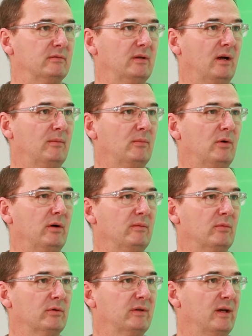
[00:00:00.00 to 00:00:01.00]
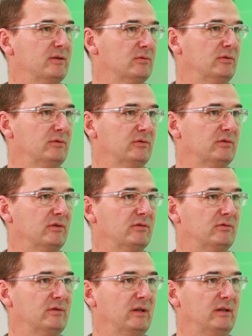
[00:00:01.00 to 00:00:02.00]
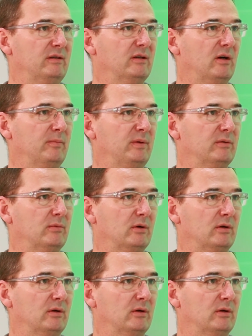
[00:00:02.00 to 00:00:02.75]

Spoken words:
There are more and more casual users today in the RP